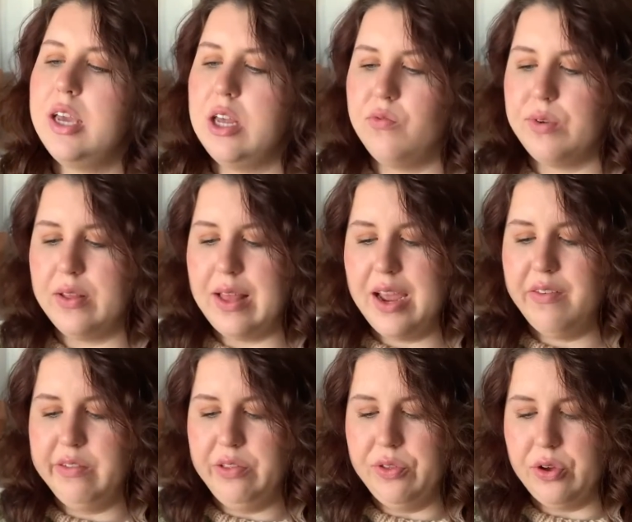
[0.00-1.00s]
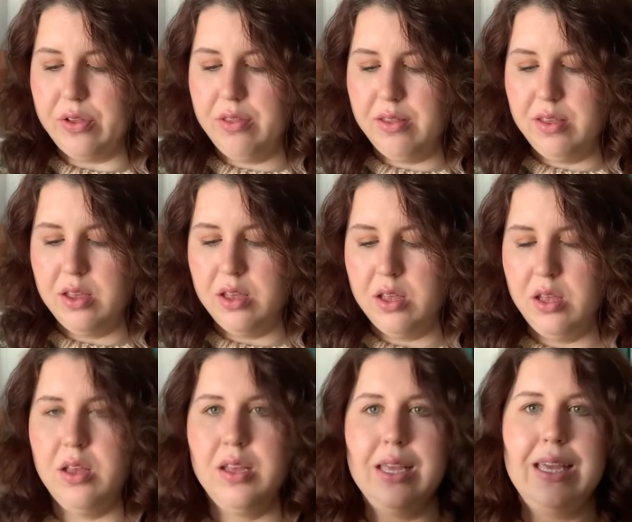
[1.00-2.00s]
In real life it looks
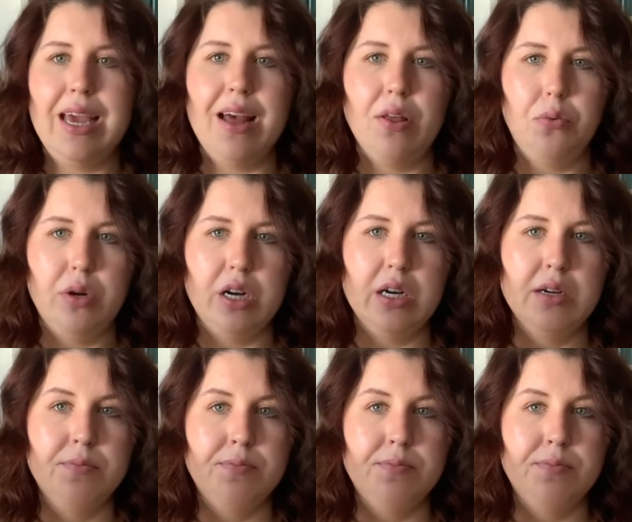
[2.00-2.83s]
yellower,